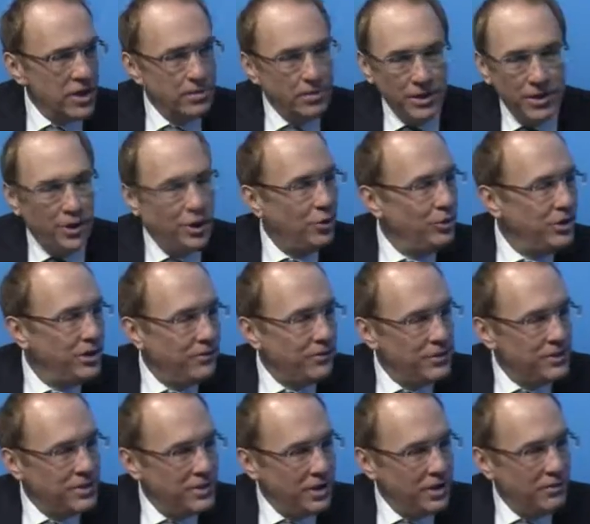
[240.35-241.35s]
but no
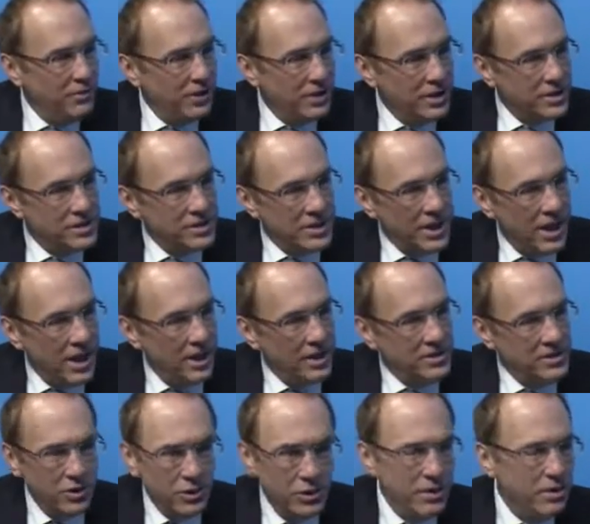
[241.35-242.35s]
difference in infarct
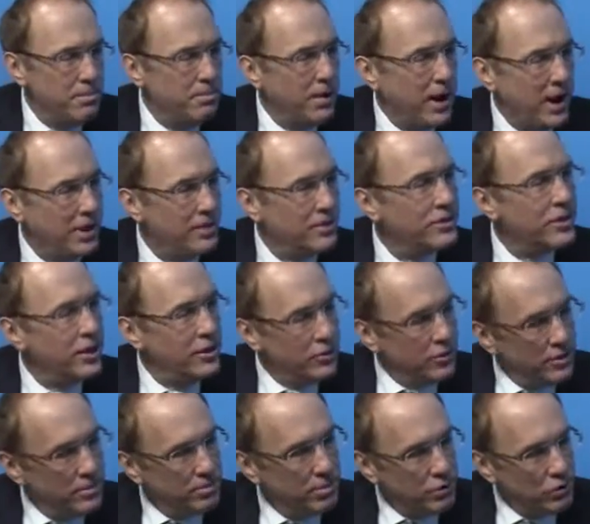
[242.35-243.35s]
size and only modest
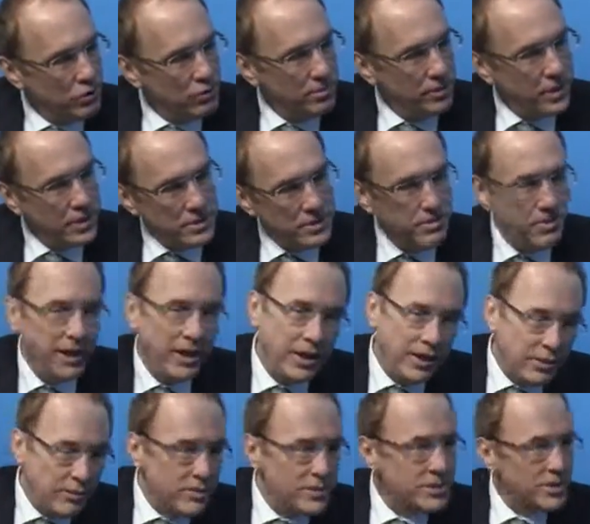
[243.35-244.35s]
other improvements,
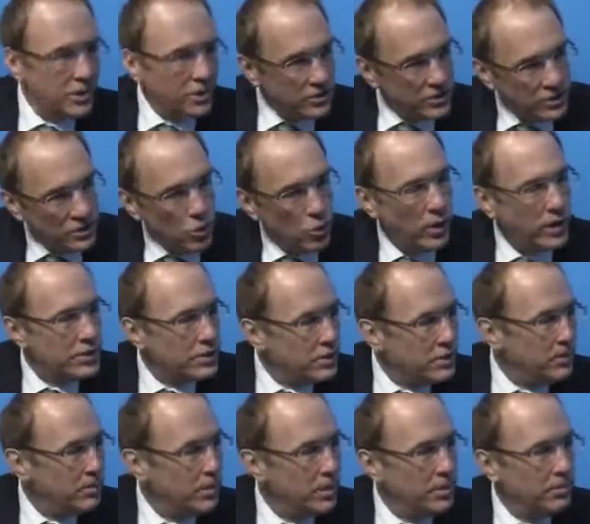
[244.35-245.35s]
making the results
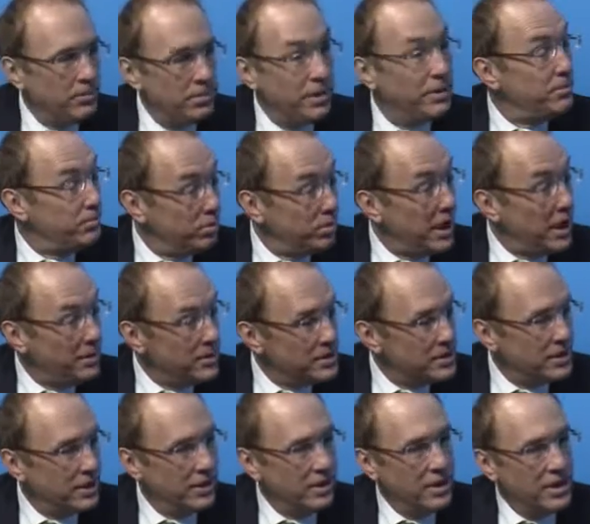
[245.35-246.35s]
questionable but
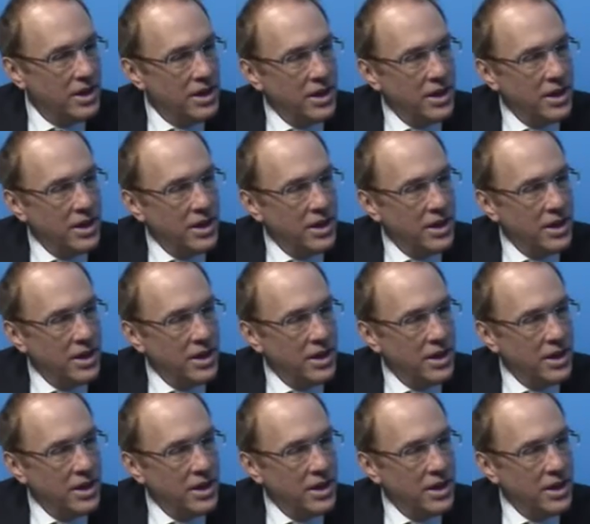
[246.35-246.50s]
promising.